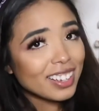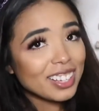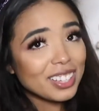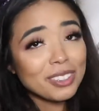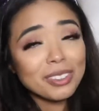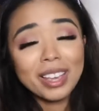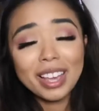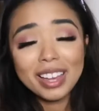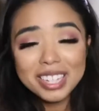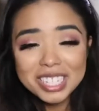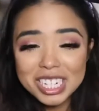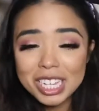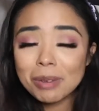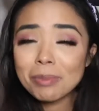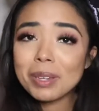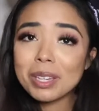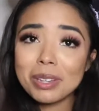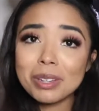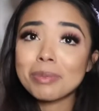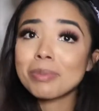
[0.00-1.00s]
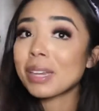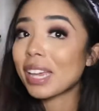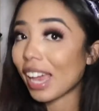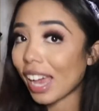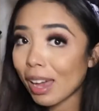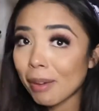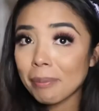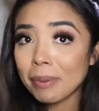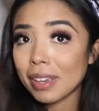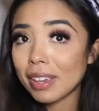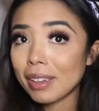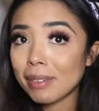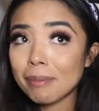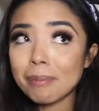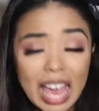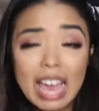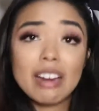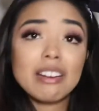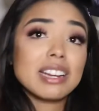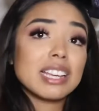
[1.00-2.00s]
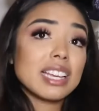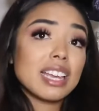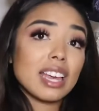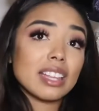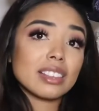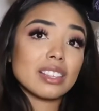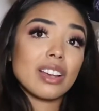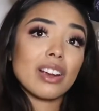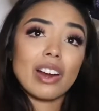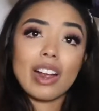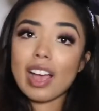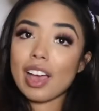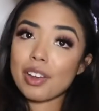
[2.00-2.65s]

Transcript: you can't tell me you'd be happy. How did he get there?